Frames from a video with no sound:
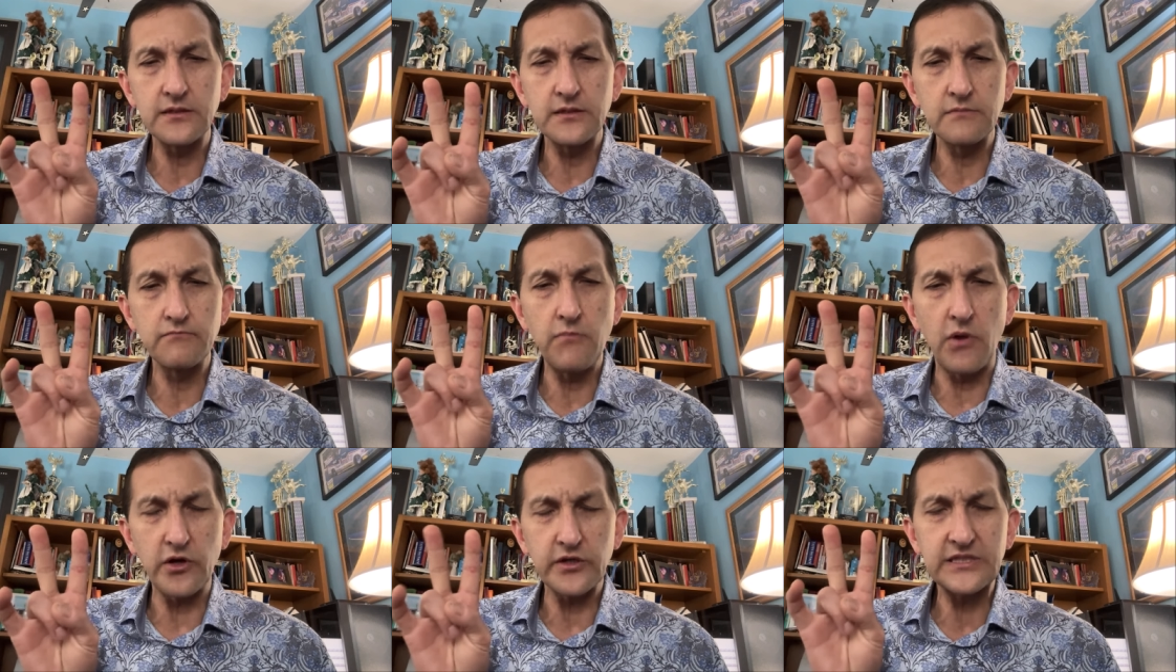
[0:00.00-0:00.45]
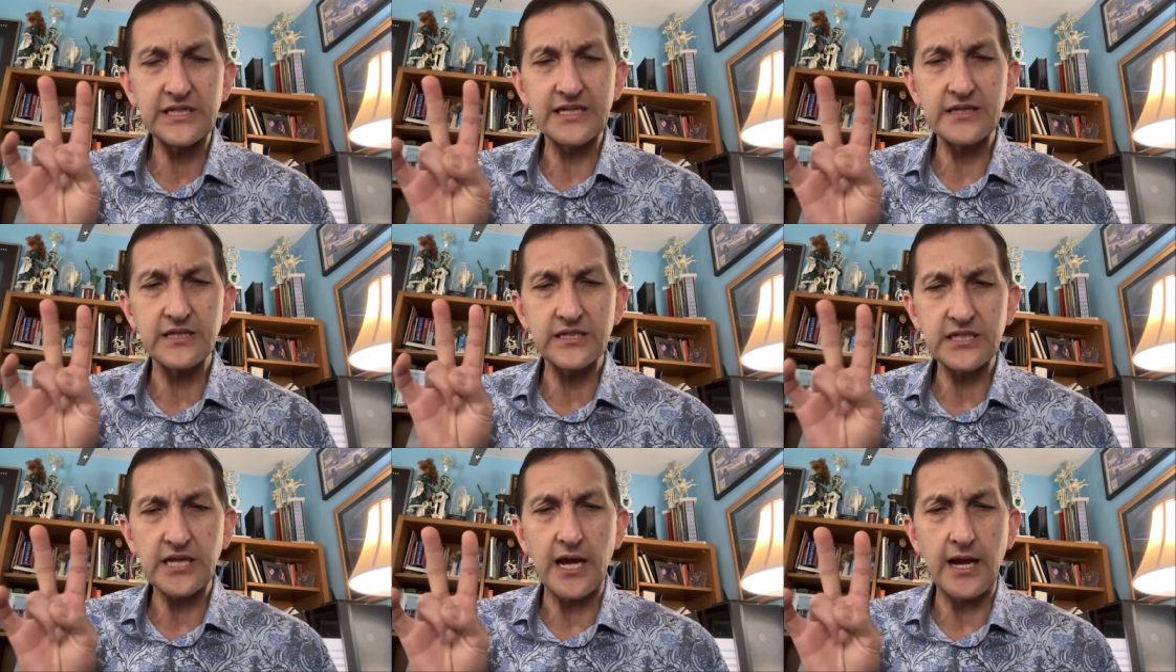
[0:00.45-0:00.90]
marked it
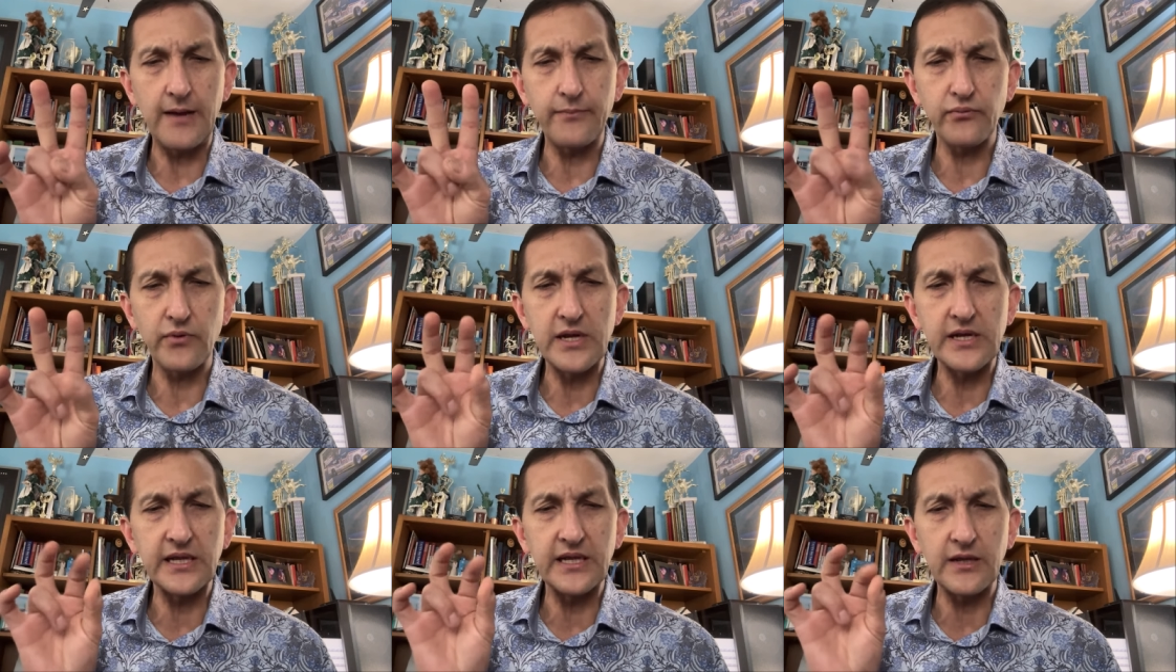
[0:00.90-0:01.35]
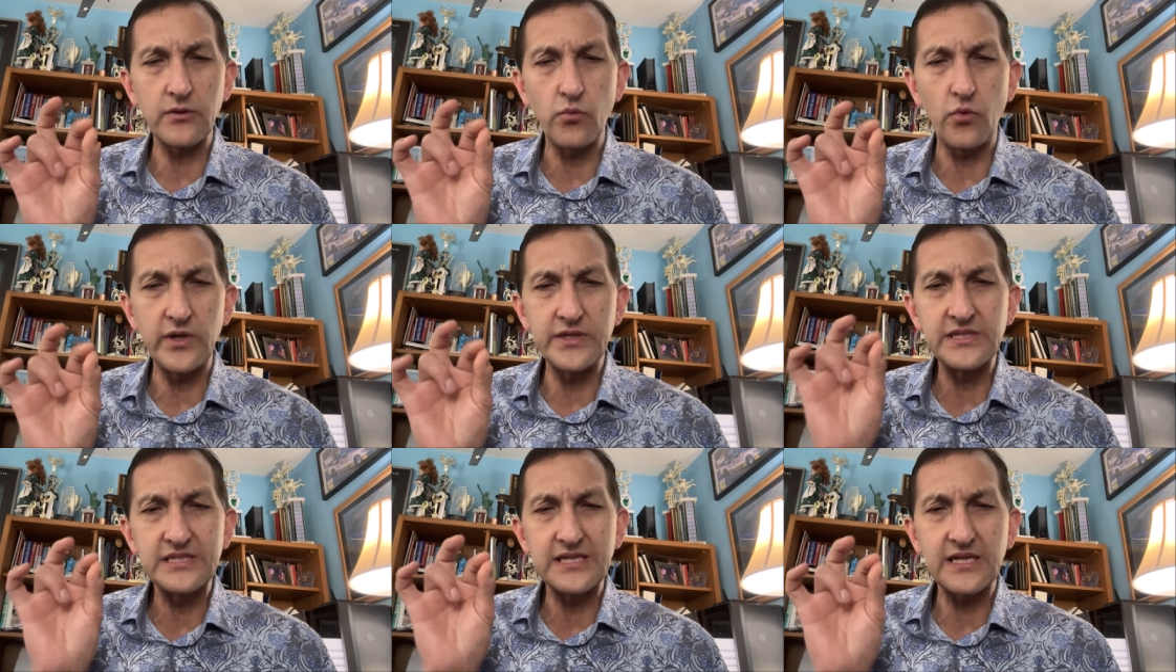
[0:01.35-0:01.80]
at the top rating and
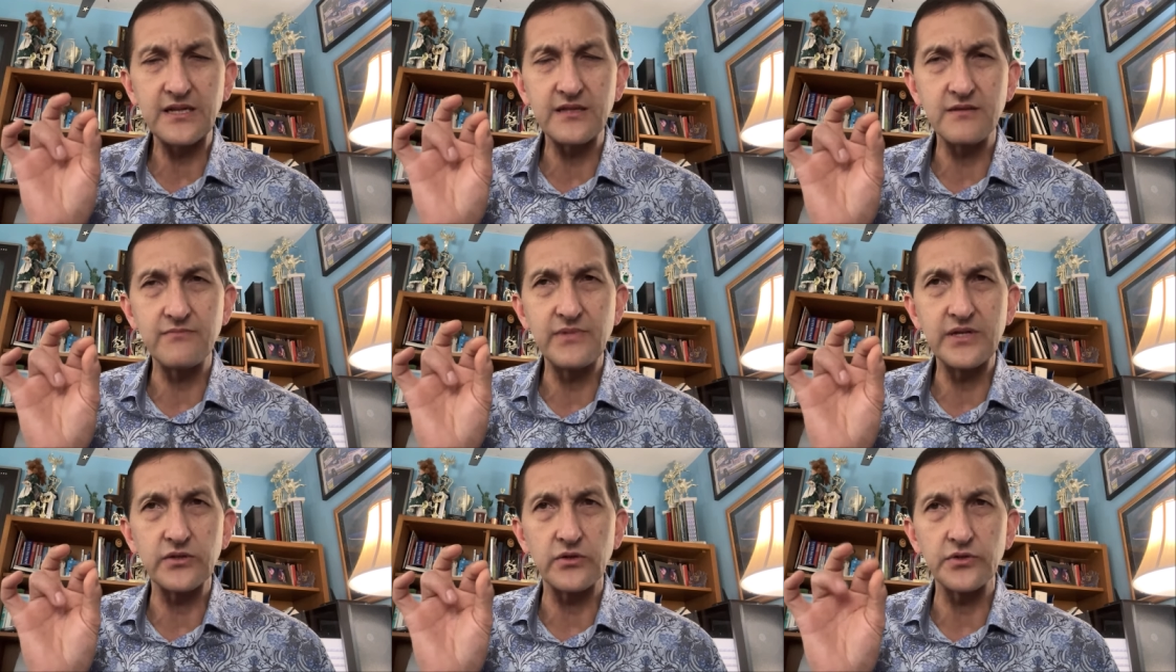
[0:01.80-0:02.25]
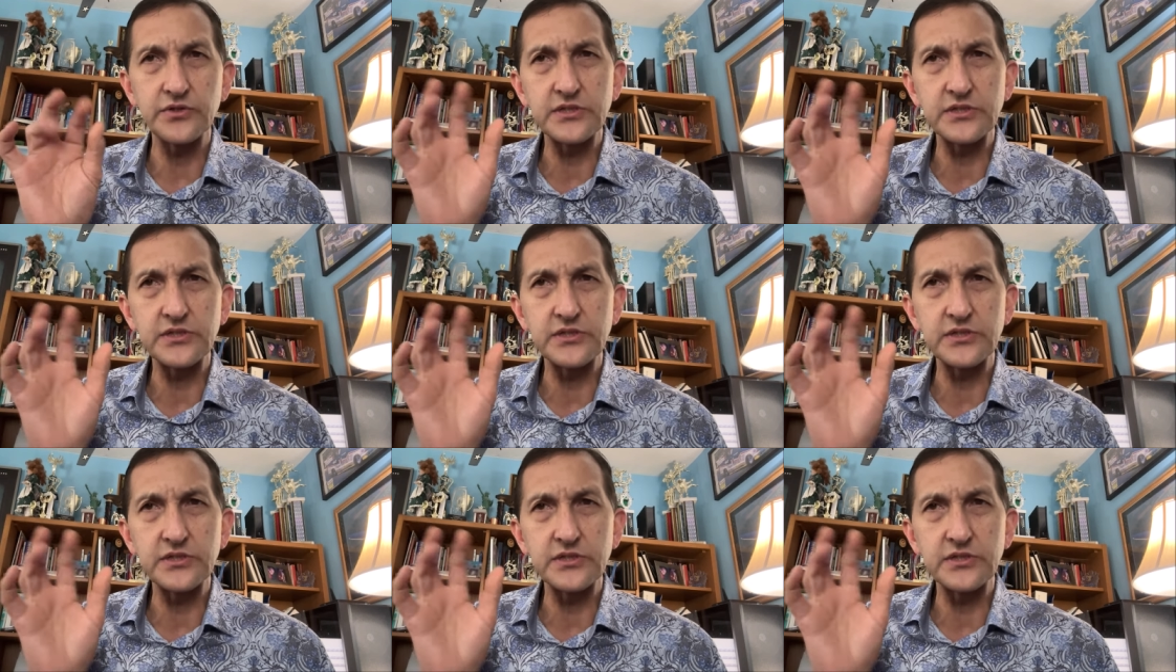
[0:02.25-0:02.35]
one set in the middle.